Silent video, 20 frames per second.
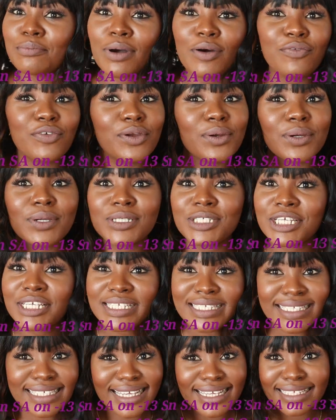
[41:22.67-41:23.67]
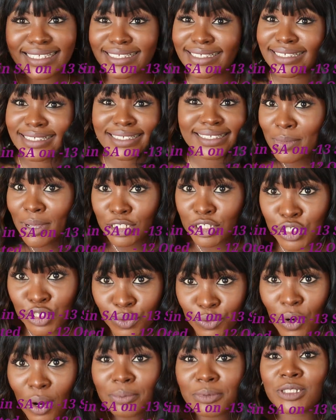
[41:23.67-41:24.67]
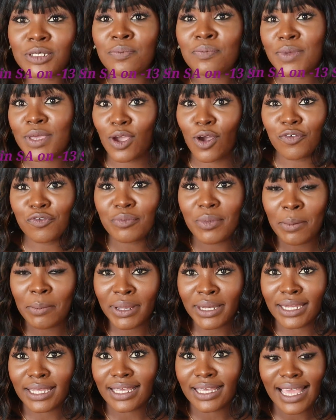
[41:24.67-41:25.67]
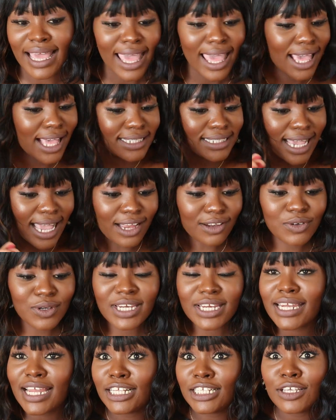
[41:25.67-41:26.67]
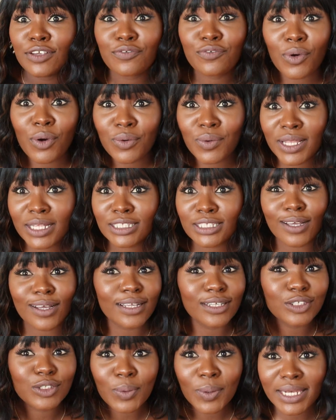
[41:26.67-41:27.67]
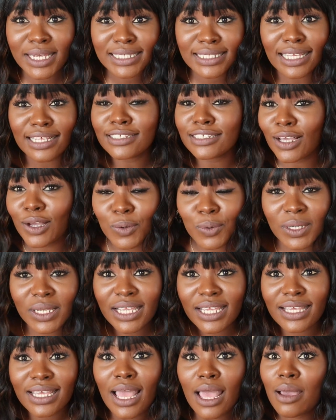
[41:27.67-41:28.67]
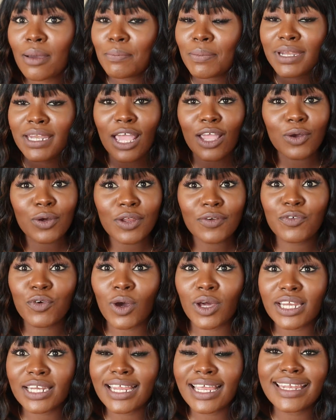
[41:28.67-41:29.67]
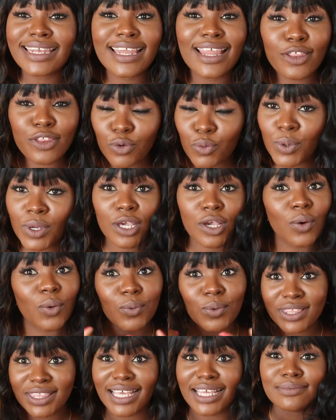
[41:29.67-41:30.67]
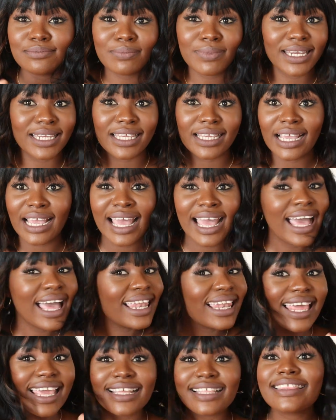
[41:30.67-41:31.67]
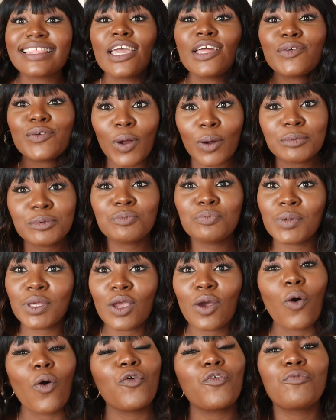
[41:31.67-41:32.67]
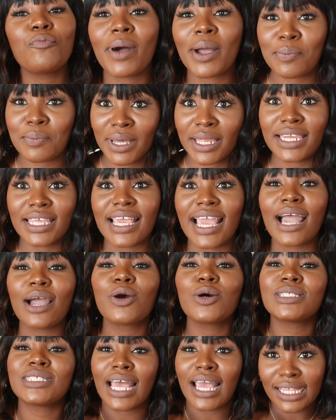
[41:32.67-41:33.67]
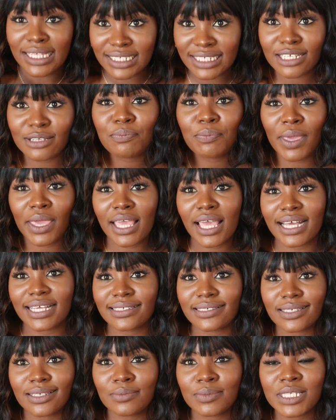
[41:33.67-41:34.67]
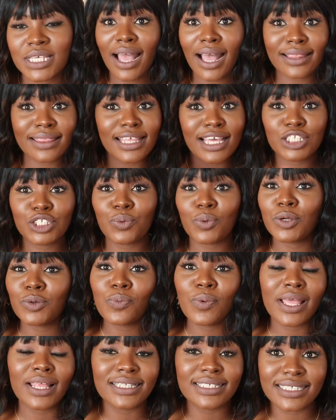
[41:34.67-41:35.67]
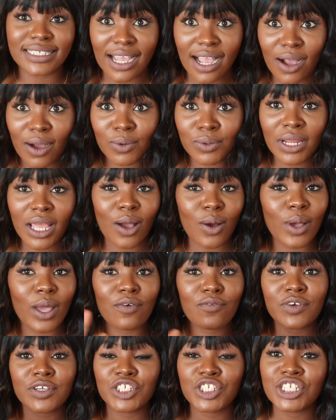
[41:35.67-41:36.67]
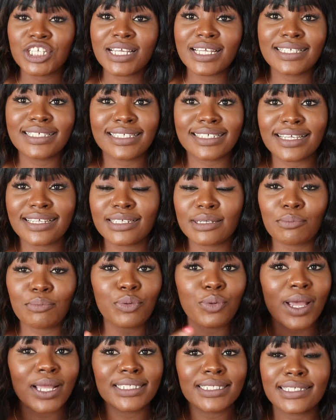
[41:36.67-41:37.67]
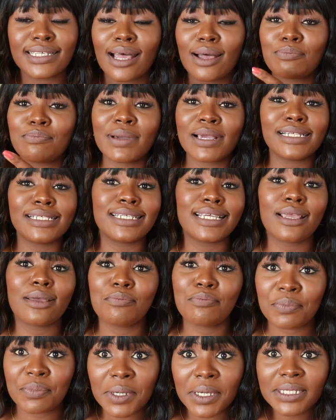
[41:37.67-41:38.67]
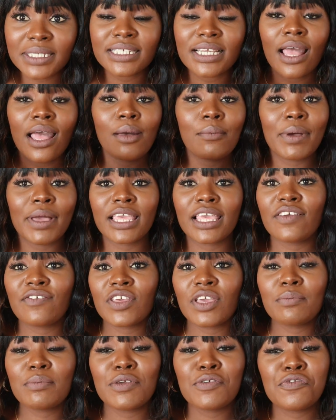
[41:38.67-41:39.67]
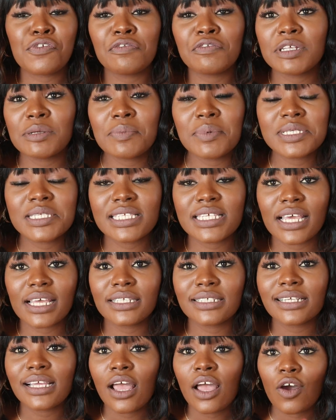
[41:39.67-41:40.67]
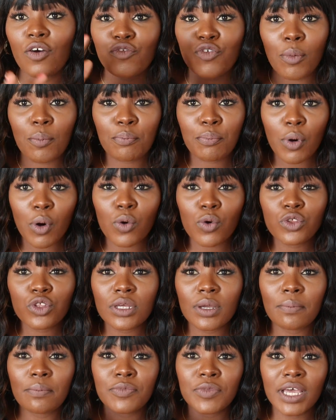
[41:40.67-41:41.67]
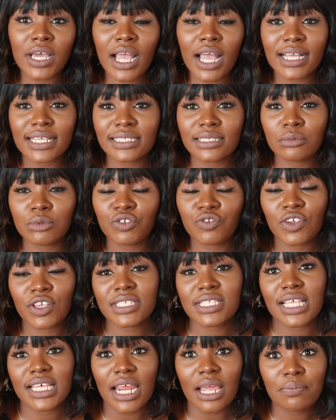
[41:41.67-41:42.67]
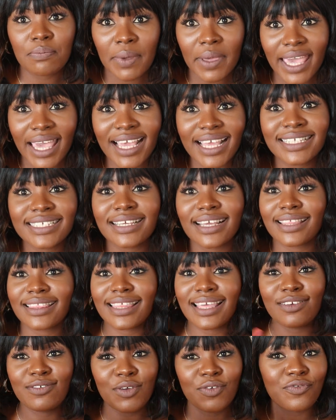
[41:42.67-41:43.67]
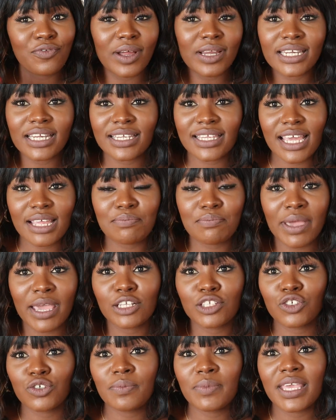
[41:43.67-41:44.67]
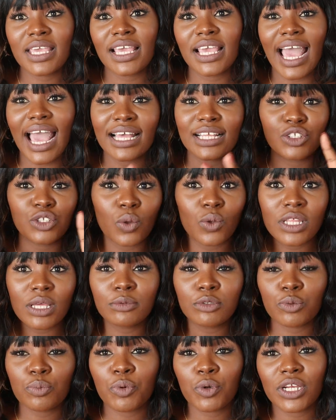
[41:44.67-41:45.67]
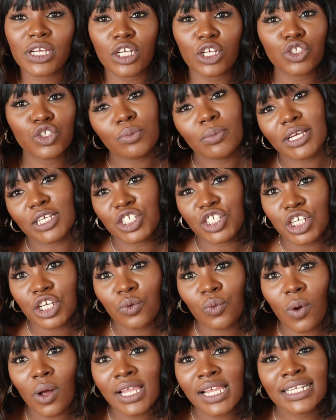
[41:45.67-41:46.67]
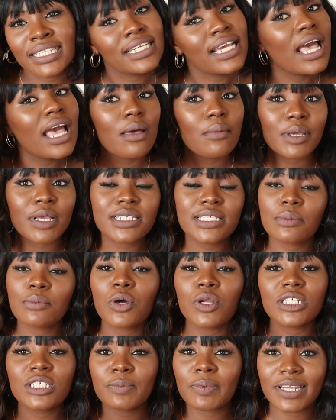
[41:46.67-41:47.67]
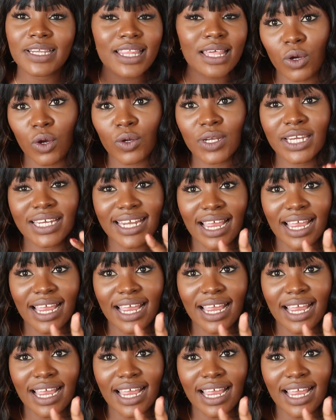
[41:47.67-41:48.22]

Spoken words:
Buffalo Logistics, pretty much you robbed me of my money. It's 194 rands 20 cents only, but I could have gotten another wig with that money. Like, they robbed me of my money because I did pay customs. Yeah, that's what went down. However, Shein did brighten up my day a bit by giving me 50% from both the customs fees that I paid. They refunded that back to me. I told them to put it into my Shein wallet because I'm gonna spend that on